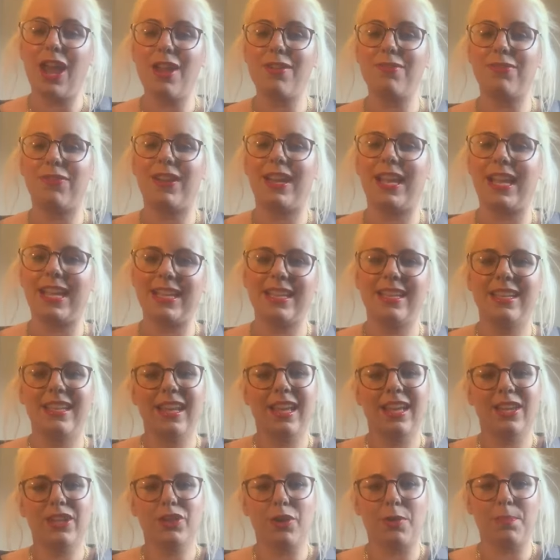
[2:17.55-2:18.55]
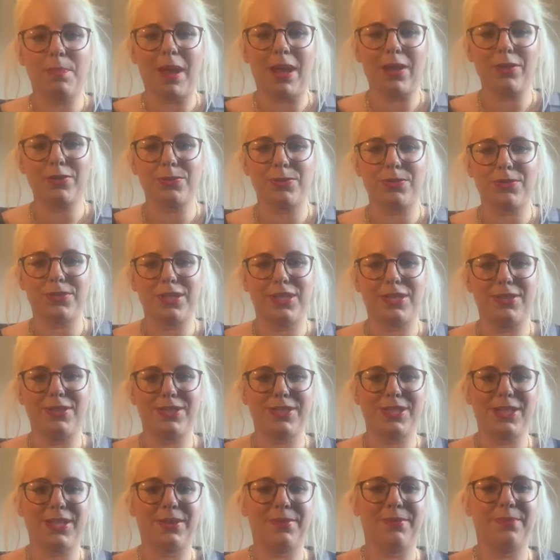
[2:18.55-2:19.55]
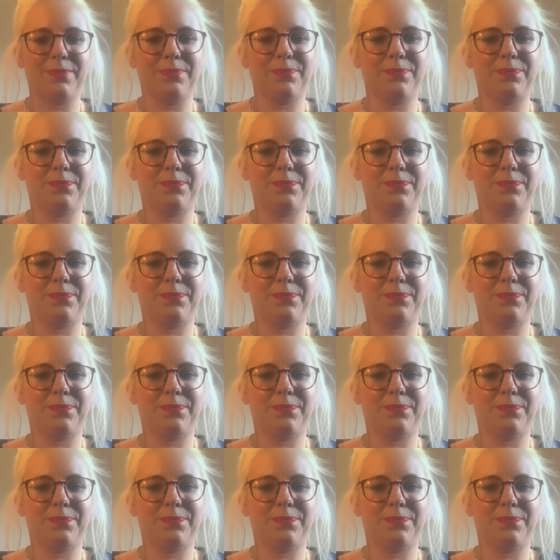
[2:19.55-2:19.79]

hopefully your pals will see you soon.